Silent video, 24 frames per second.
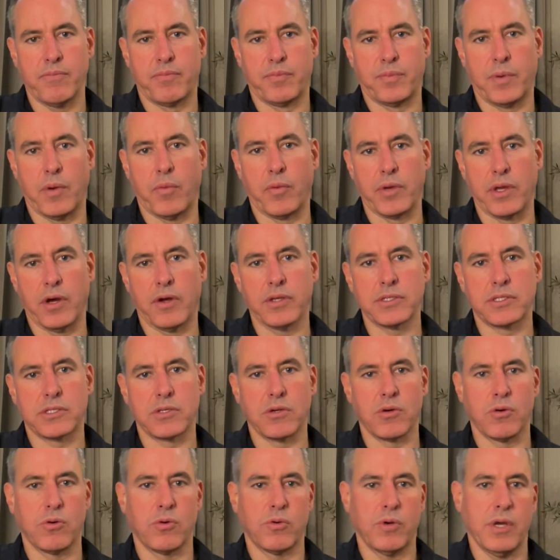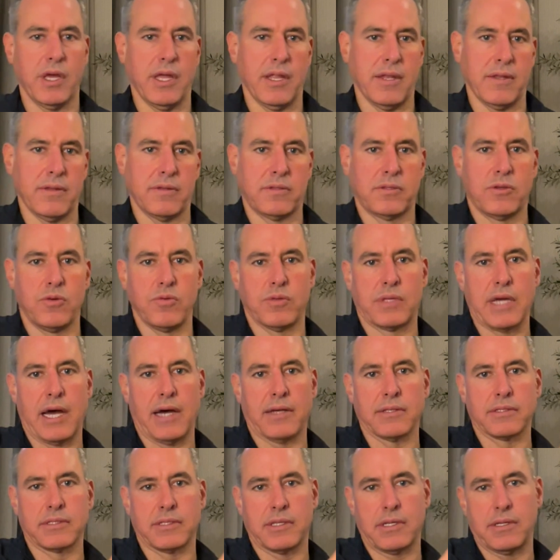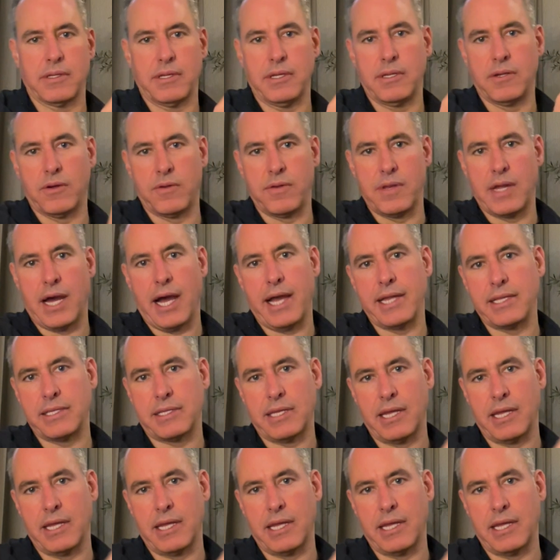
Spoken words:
But we also in 2009,